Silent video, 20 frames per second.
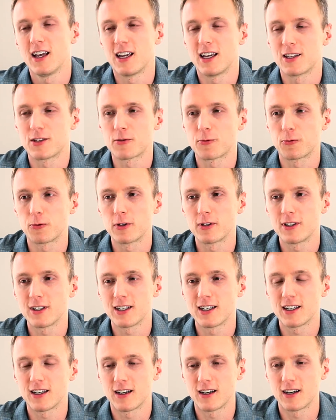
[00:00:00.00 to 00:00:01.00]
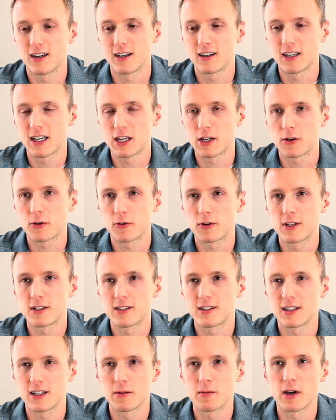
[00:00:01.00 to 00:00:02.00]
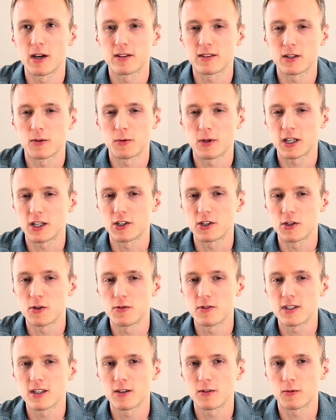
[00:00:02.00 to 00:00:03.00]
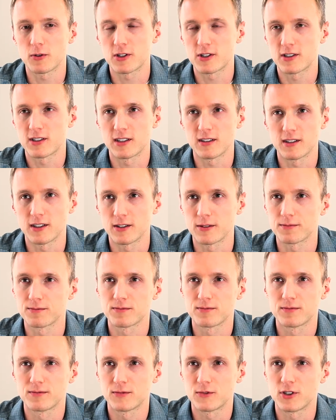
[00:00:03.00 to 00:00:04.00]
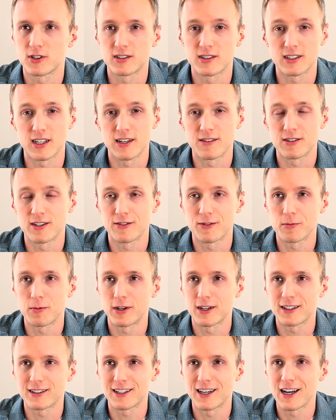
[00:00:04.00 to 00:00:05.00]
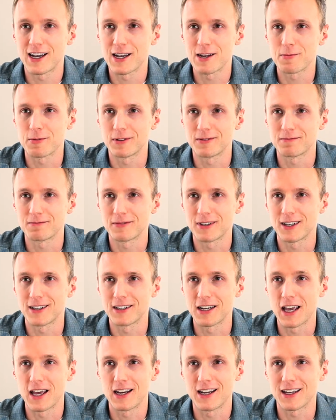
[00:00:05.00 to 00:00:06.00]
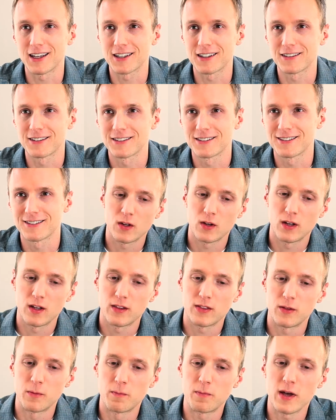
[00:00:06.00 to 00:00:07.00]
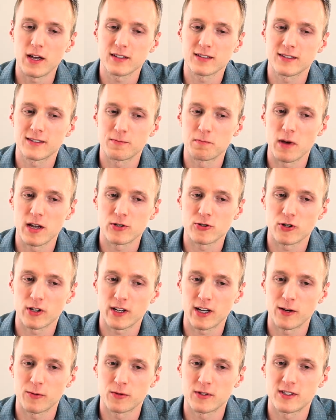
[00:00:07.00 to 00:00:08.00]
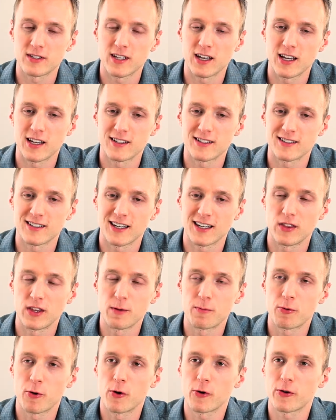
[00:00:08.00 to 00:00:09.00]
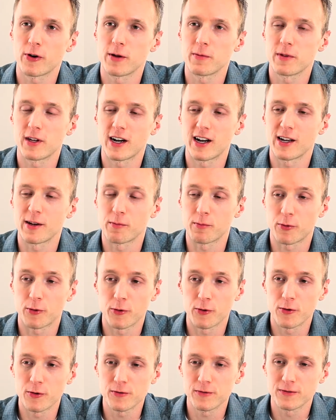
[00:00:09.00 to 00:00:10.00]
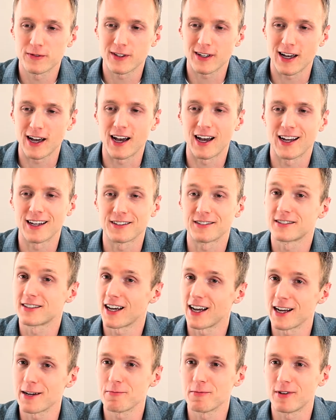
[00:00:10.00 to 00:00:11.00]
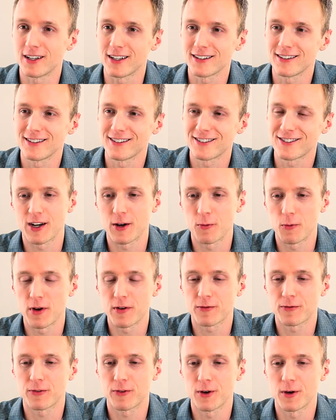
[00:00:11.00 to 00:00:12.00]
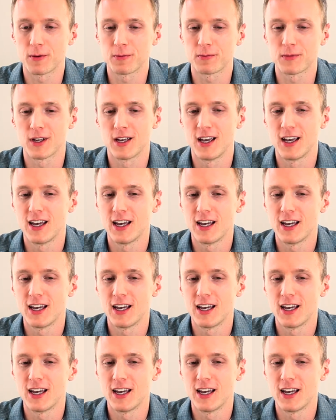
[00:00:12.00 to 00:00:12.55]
it's really increased the amount that we can use it, which just saves everybody time and headache. The best metric I would say is that the program that I improved, I timed it, and it went from